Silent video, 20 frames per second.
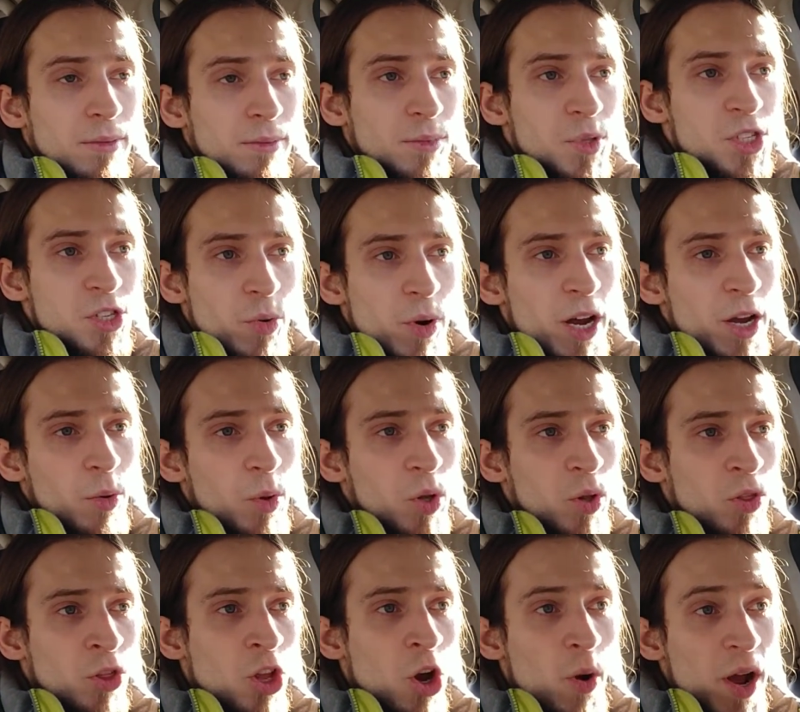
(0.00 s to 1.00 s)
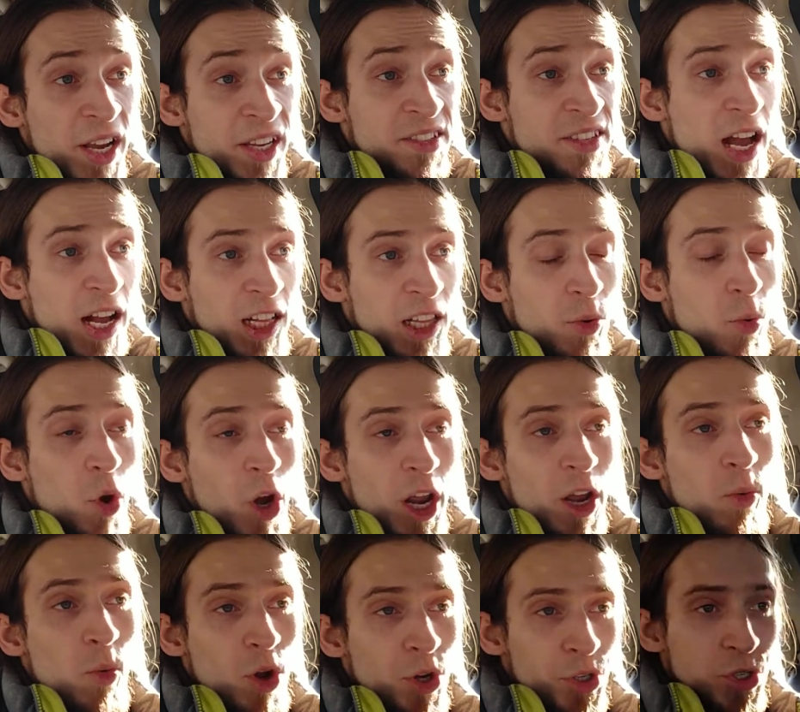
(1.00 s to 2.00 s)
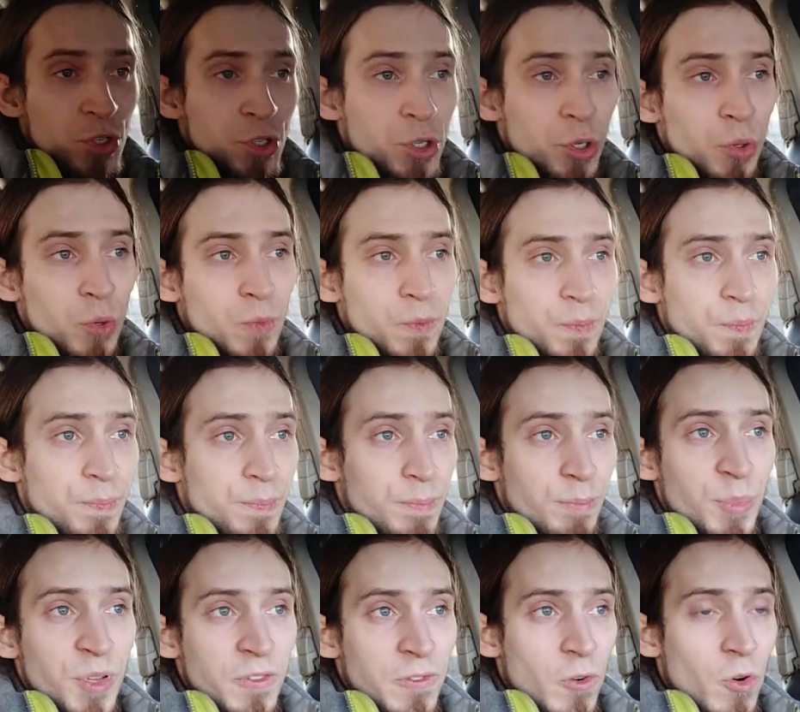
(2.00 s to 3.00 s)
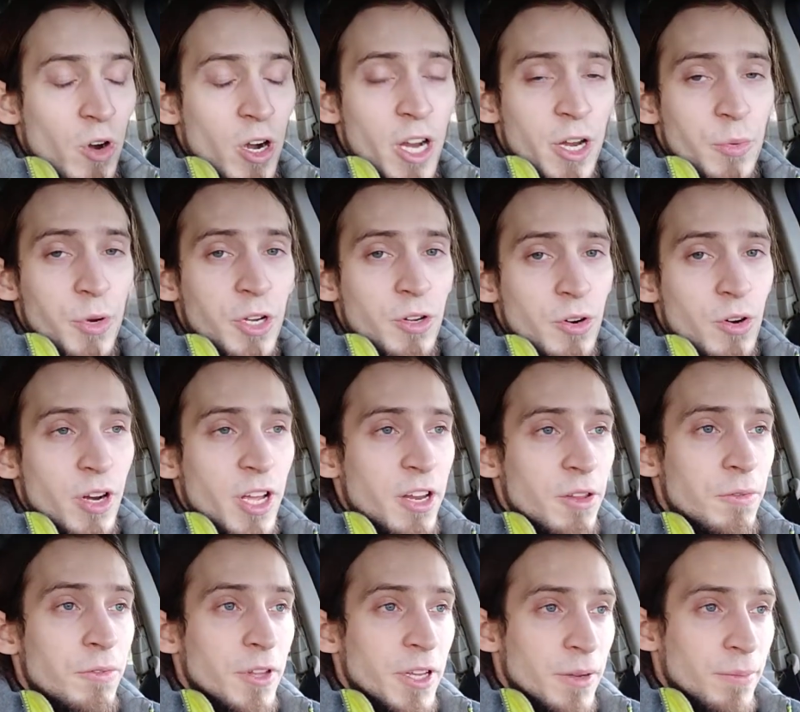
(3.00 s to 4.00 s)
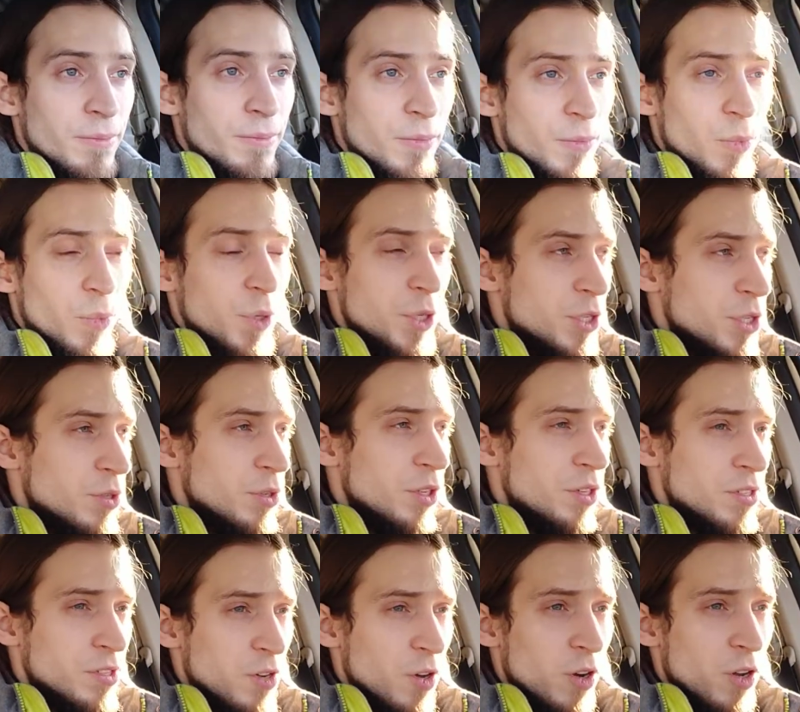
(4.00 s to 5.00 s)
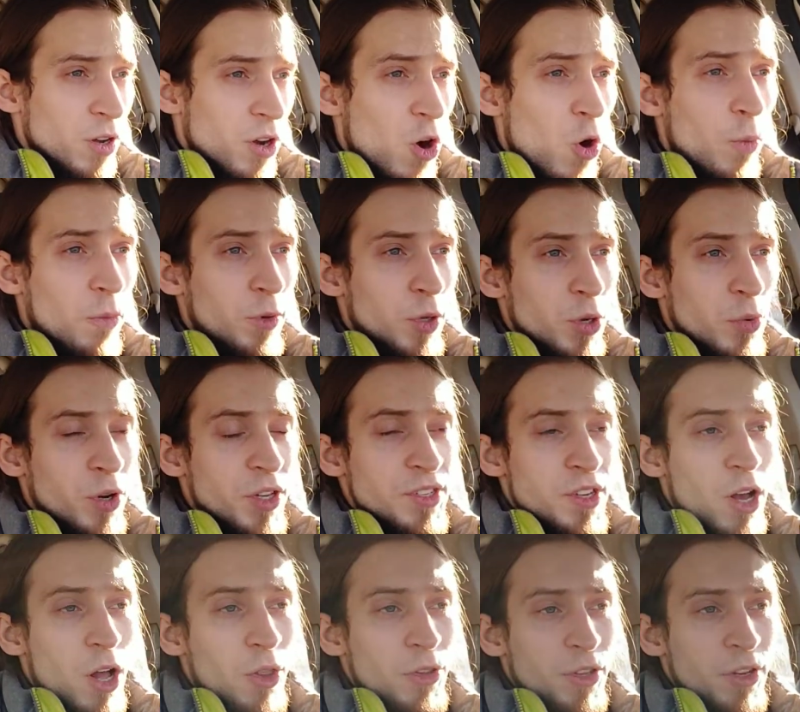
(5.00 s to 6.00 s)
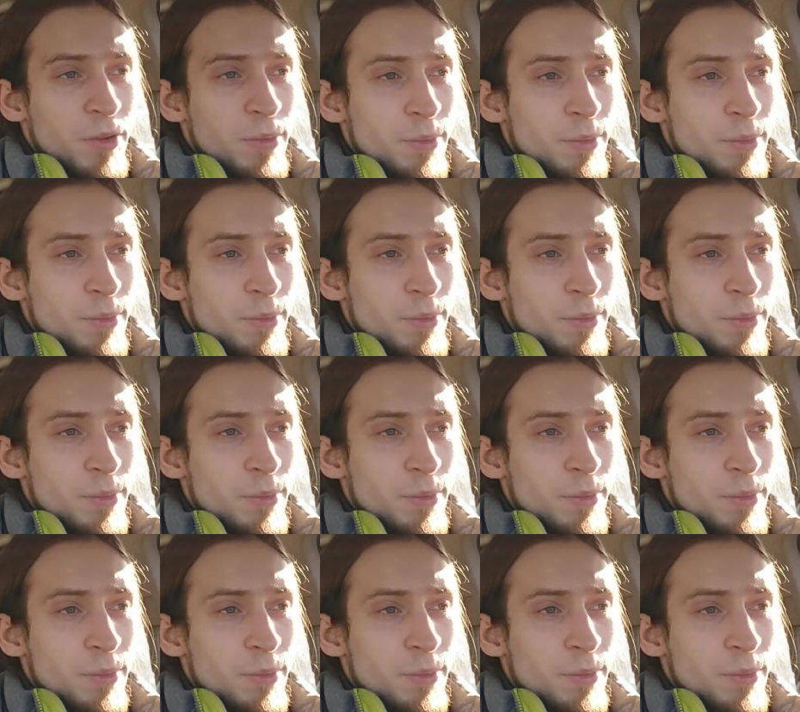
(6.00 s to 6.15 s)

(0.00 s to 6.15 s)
So I will know exactly what I want to do before I record anything, which is gonna hopefully result in a